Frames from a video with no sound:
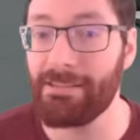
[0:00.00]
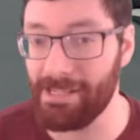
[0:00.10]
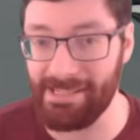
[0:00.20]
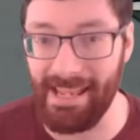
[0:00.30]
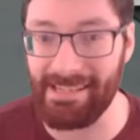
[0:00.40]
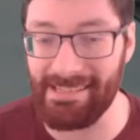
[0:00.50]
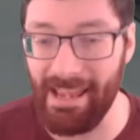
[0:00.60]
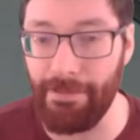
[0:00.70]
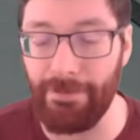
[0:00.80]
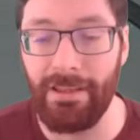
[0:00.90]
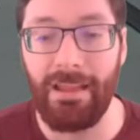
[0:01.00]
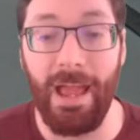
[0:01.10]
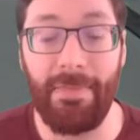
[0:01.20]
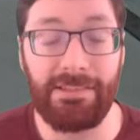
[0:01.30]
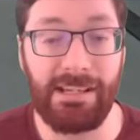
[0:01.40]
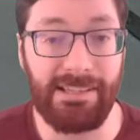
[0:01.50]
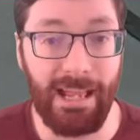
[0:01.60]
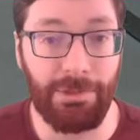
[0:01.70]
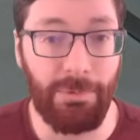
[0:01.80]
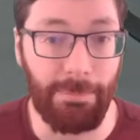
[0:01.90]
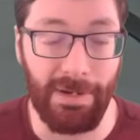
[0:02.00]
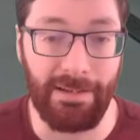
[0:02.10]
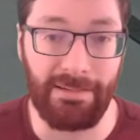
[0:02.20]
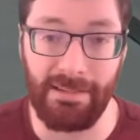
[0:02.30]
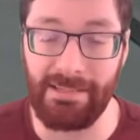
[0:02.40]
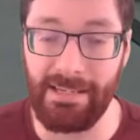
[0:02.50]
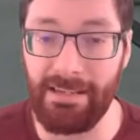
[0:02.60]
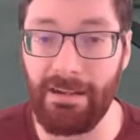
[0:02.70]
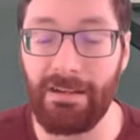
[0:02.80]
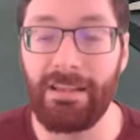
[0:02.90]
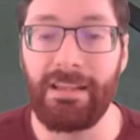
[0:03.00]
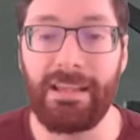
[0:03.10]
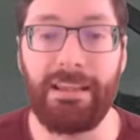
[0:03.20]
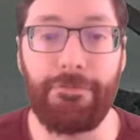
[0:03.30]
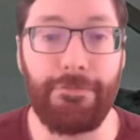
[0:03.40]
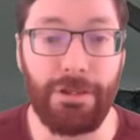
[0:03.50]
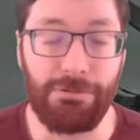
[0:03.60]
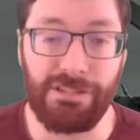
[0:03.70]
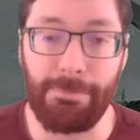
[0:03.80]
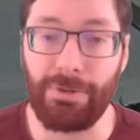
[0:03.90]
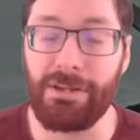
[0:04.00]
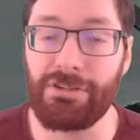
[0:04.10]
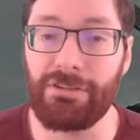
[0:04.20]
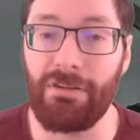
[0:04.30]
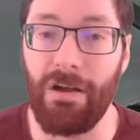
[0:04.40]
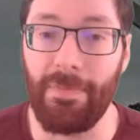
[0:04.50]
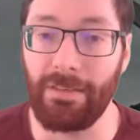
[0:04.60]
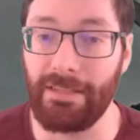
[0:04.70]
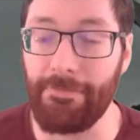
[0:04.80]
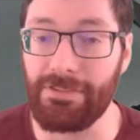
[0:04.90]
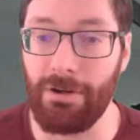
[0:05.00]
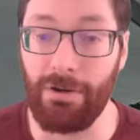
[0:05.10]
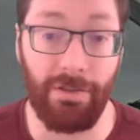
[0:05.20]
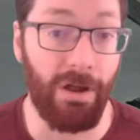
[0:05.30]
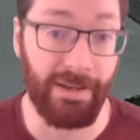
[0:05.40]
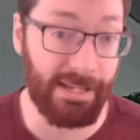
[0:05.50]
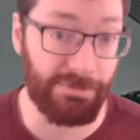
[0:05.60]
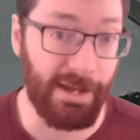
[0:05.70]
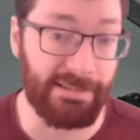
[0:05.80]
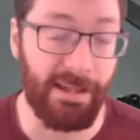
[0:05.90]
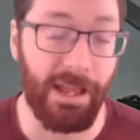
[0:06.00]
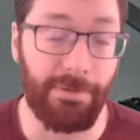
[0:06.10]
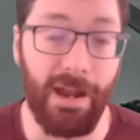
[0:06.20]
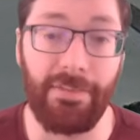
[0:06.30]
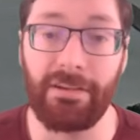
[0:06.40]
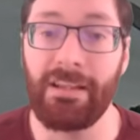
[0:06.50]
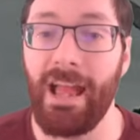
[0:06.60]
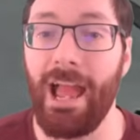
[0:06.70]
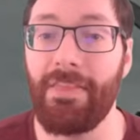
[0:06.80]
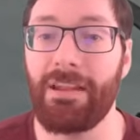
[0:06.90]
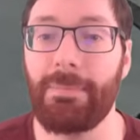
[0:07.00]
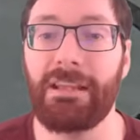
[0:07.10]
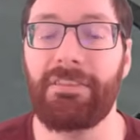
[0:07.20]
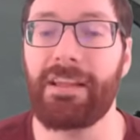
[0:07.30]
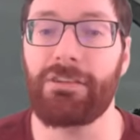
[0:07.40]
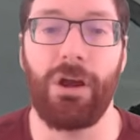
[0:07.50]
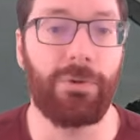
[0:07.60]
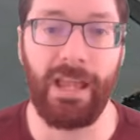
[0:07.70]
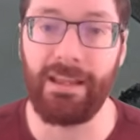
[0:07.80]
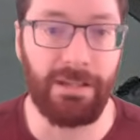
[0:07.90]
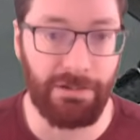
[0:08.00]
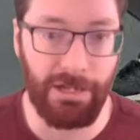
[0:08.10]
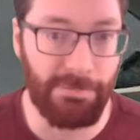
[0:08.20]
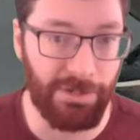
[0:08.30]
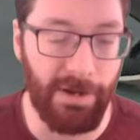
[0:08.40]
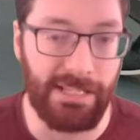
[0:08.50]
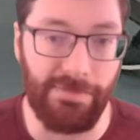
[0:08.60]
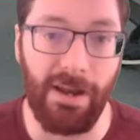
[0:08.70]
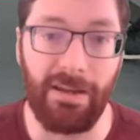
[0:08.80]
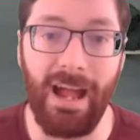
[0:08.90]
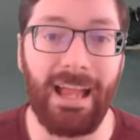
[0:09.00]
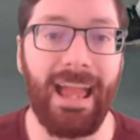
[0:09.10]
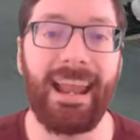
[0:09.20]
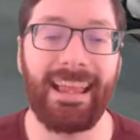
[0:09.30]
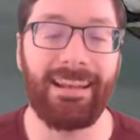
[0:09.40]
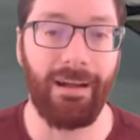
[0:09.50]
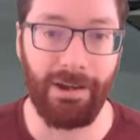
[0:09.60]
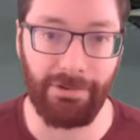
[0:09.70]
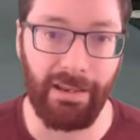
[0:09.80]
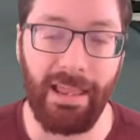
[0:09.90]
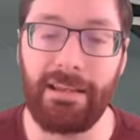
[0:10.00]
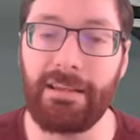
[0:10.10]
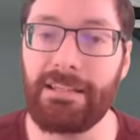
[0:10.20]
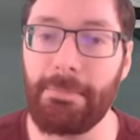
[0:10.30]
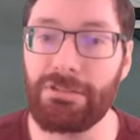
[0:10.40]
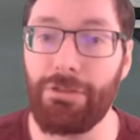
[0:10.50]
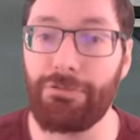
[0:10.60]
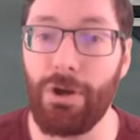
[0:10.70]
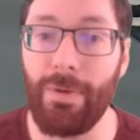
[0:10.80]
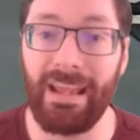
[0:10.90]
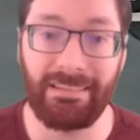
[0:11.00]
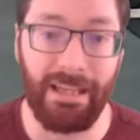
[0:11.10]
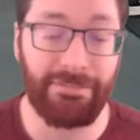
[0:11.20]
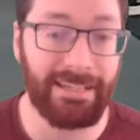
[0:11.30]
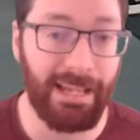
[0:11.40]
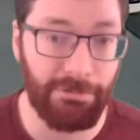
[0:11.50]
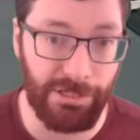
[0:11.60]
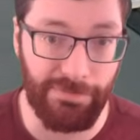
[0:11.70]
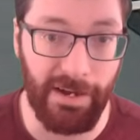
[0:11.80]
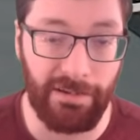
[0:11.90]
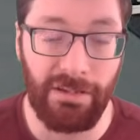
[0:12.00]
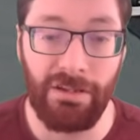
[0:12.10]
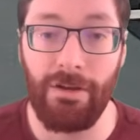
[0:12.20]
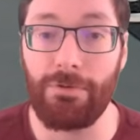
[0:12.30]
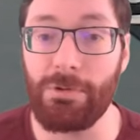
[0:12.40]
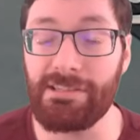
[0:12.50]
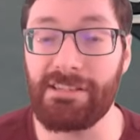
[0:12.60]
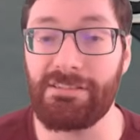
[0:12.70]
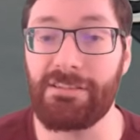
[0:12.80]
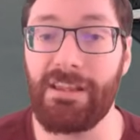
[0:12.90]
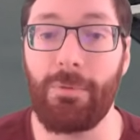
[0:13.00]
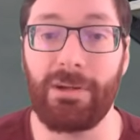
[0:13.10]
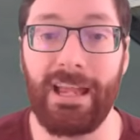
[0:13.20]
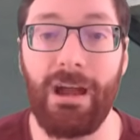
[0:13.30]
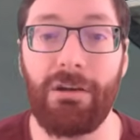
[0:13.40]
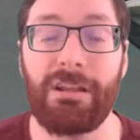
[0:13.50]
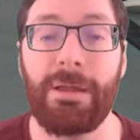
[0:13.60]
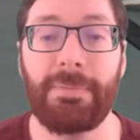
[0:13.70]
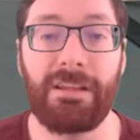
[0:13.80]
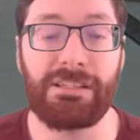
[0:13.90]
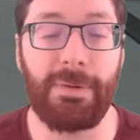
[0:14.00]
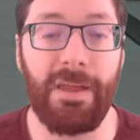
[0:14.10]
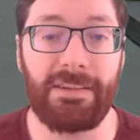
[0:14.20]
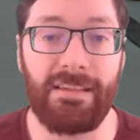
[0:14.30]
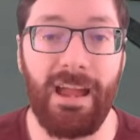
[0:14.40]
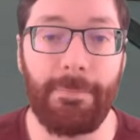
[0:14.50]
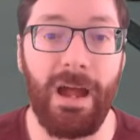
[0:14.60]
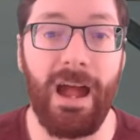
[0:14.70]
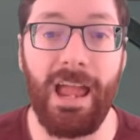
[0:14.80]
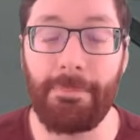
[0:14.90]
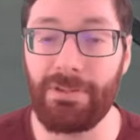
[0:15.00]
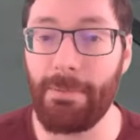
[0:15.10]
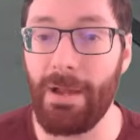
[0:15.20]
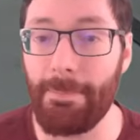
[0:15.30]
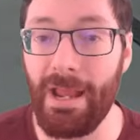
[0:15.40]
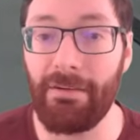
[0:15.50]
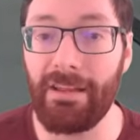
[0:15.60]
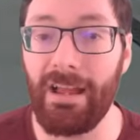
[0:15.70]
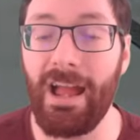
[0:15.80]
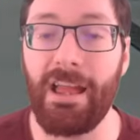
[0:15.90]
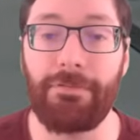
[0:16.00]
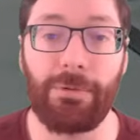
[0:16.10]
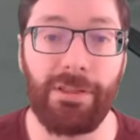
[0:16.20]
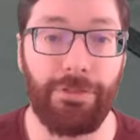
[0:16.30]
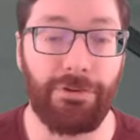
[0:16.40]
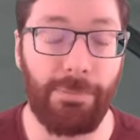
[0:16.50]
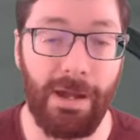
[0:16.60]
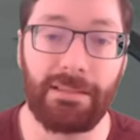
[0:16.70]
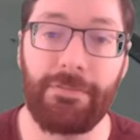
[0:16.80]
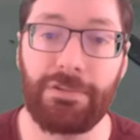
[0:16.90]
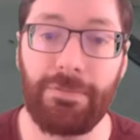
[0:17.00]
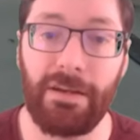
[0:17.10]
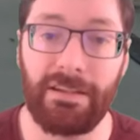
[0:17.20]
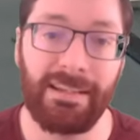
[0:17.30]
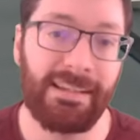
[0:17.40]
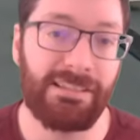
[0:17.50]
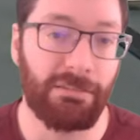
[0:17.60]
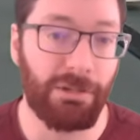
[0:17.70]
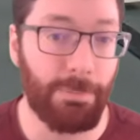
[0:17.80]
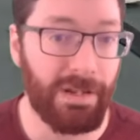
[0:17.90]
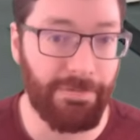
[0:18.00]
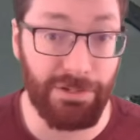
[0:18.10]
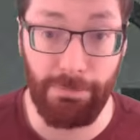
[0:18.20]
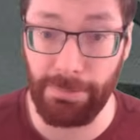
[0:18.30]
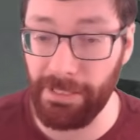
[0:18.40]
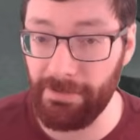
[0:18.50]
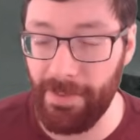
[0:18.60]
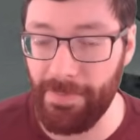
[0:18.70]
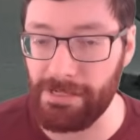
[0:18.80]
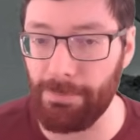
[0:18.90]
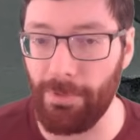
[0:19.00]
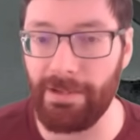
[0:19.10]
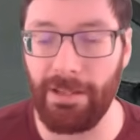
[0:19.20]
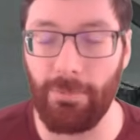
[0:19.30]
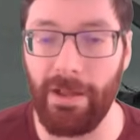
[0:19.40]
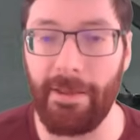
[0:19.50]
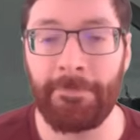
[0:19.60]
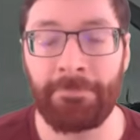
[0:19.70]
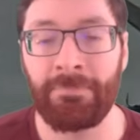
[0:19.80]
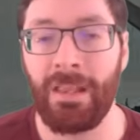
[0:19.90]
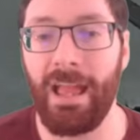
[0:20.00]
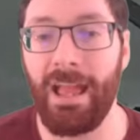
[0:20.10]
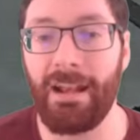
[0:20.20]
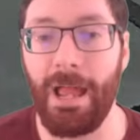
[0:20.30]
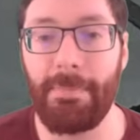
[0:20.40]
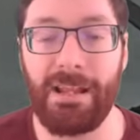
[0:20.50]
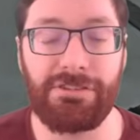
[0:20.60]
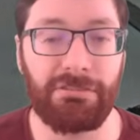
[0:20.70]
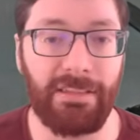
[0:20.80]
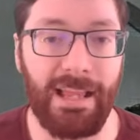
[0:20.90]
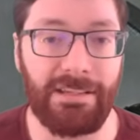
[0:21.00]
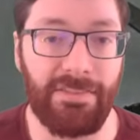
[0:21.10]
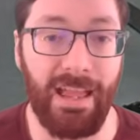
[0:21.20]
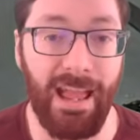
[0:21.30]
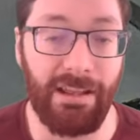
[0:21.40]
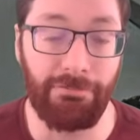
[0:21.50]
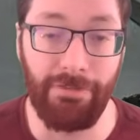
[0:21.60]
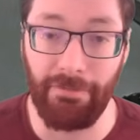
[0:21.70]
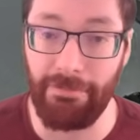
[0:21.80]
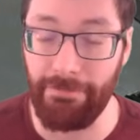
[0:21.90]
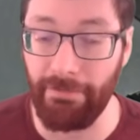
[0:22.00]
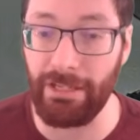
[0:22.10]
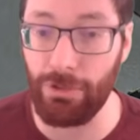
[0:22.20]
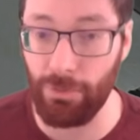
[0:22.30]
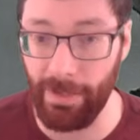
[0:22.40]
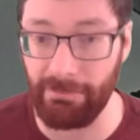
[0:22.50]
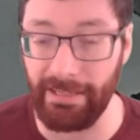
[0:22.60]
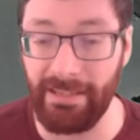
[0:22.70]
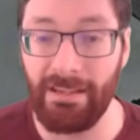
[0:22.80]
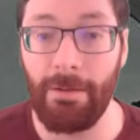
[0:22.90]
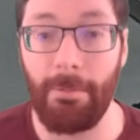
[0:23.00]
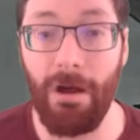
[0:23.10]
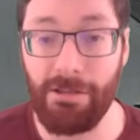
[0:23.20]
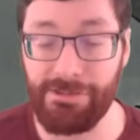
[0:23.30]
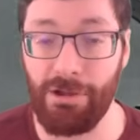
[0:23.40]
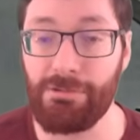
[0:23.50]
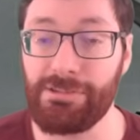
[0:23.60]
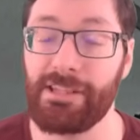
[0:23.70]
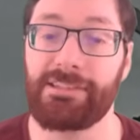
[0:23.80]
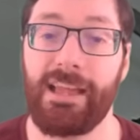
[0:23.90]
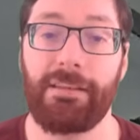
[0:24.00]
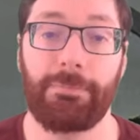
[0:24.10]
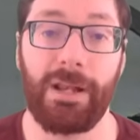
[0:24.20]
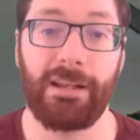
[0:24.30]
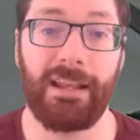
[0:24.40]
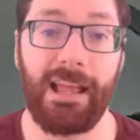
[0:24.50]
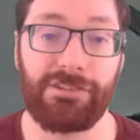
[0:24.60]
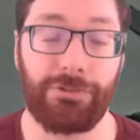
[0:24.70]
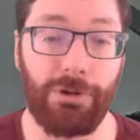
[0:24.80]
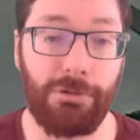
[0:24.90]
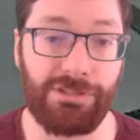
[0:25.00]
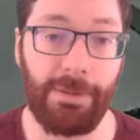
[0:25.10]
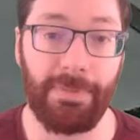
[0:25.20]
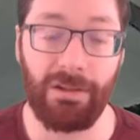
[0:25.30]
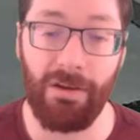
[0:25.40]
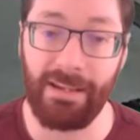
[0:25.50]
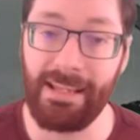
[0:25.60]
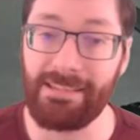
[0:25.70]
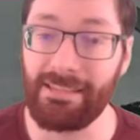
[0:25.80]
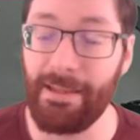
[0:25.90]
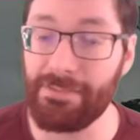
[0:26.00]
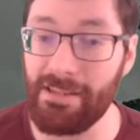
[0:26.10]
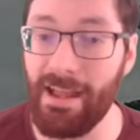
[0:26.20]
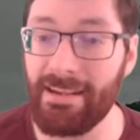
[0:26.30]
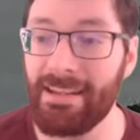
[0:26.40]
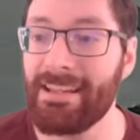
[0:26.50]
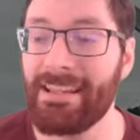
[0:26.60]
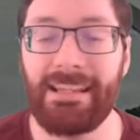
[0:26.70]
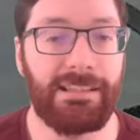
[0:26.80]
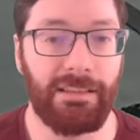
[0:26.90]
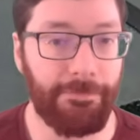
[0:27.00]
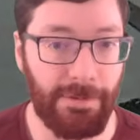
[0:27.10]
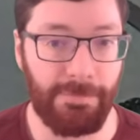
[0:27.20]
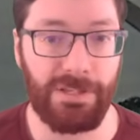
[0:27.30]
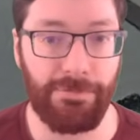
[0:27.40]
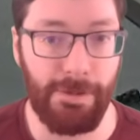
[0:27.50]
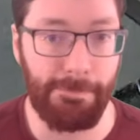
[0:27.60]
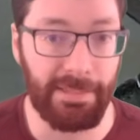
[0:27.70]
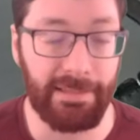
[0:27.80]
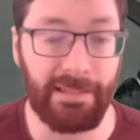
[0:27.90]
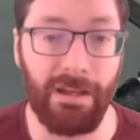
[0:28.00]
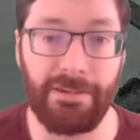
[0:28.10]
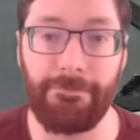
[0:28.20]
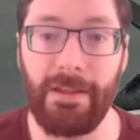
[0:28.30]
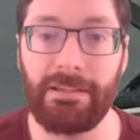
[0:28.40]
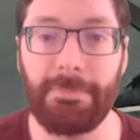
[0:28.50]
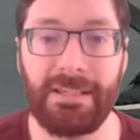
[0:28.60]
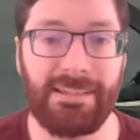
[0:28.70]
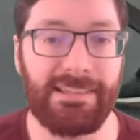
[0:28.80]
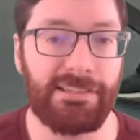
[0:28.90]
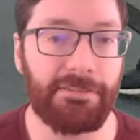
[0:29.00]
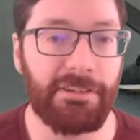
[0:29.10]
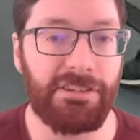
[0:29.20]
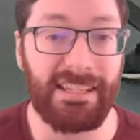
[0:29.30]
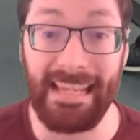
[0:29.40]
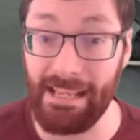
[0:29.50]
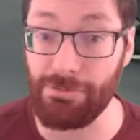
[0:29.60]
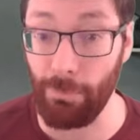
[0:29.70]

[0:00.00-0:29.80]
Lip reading: to stay safe. And that's exactly what Branden does here. He feels the pressure on the left, or on his right side rather, and then immediately thinks, okay, here comes the right Zwerk, I gotta get under it, and he attempts to throw a left counter Zwerk. Of course, this does not work out, because by the time I am done my parry, I have already thrown my left Zwerk. It's a little bit of a duplirin at this point in a way, and I managed to land to the head very, very quickly. Also, since that Branden has thrown something on his left side, he left himself completely undefended because he essentially just guessed